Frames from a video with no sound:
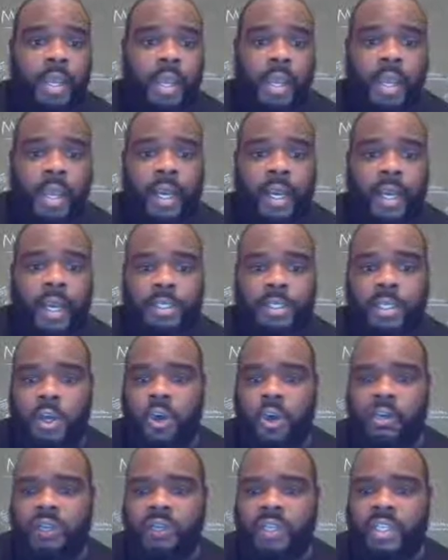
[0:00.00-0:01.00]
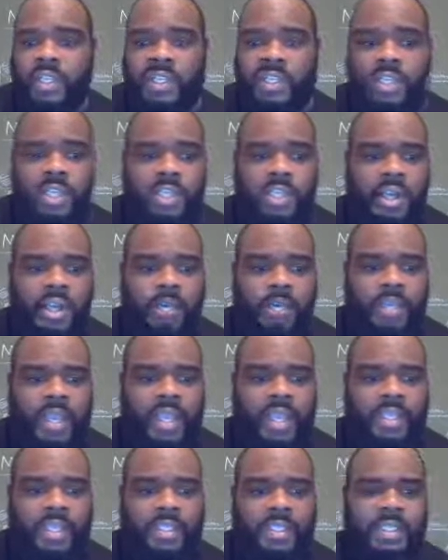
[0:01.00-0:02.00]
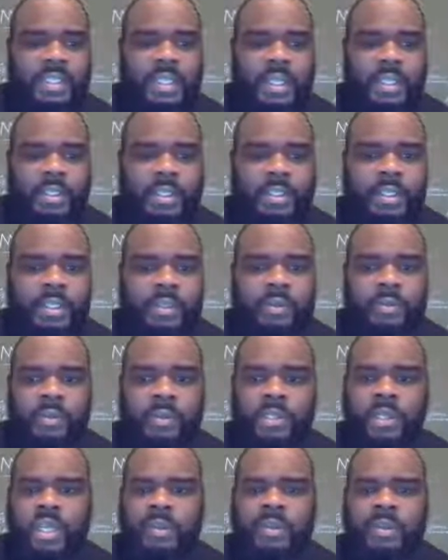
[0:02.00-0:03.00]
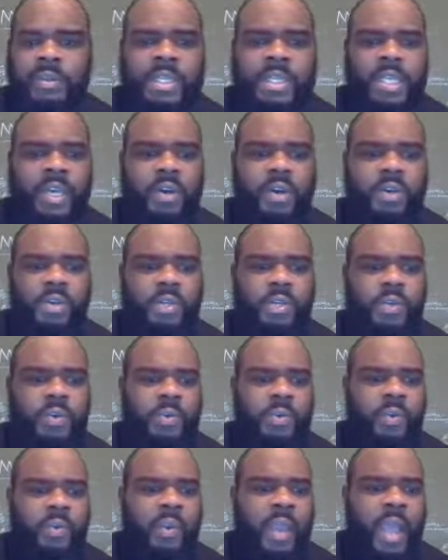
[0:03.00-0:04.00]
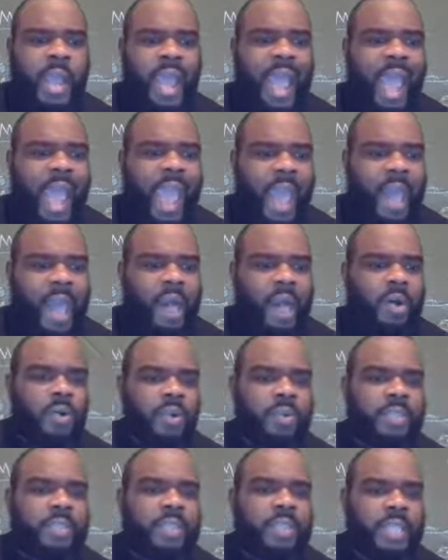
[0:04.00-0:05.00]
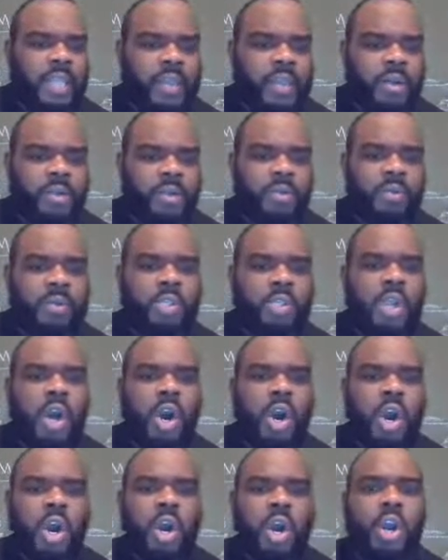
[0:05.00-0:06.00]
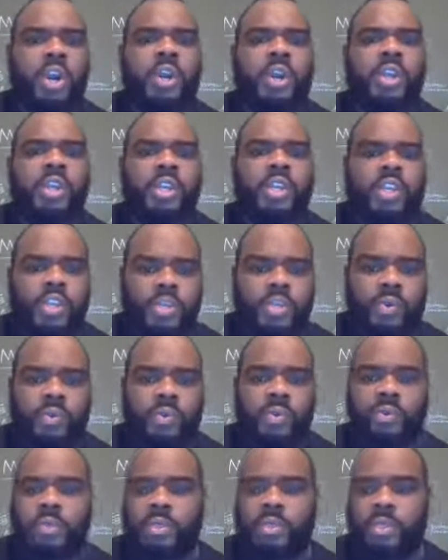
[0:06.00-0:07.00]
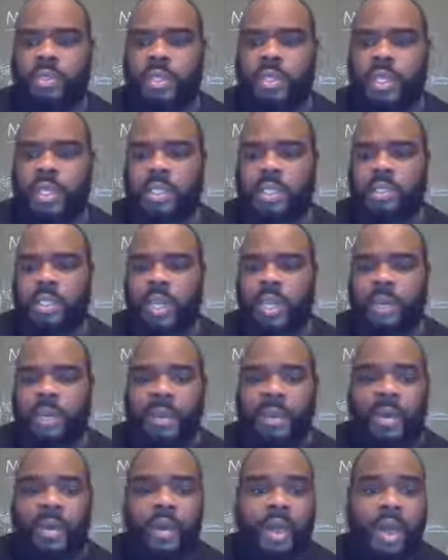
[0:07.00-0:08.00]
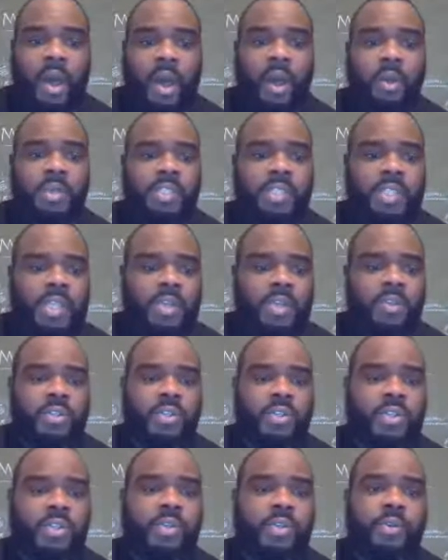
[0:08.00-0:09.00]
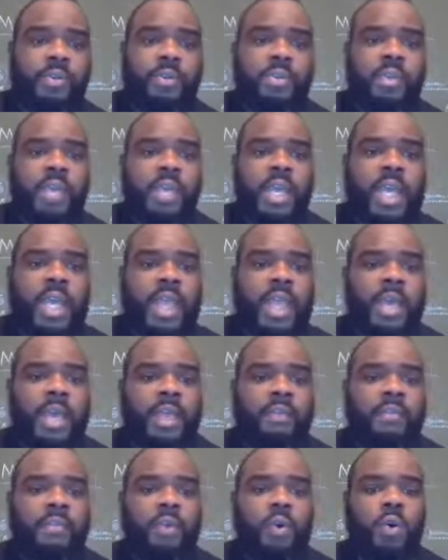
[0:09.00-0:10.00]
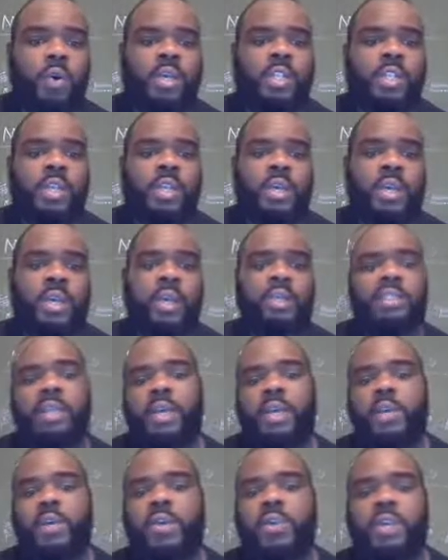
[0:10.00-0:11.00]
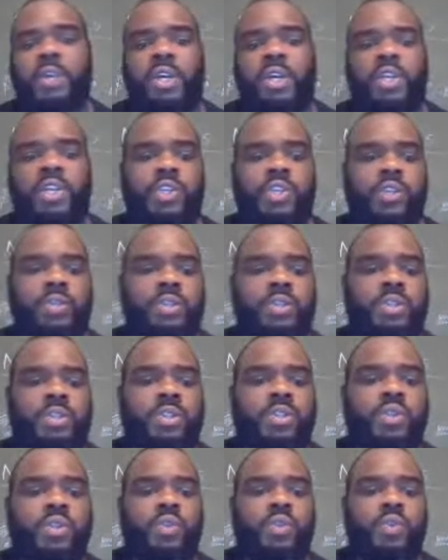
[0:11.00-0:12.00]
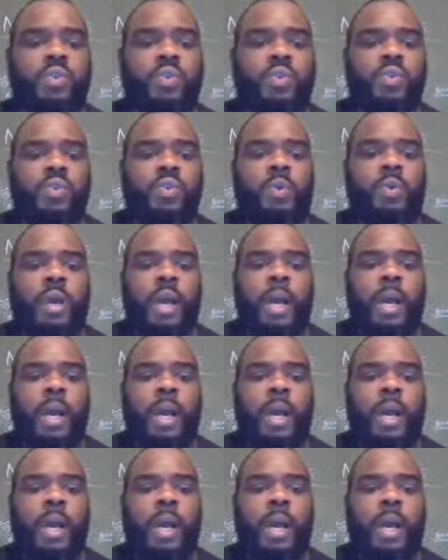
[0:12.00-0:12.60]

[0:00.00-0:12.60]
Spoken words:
All right, so hopefully this is all making sense. So let me tell you how cells are used. Let's talk about how cells are used. And of course, cells are used to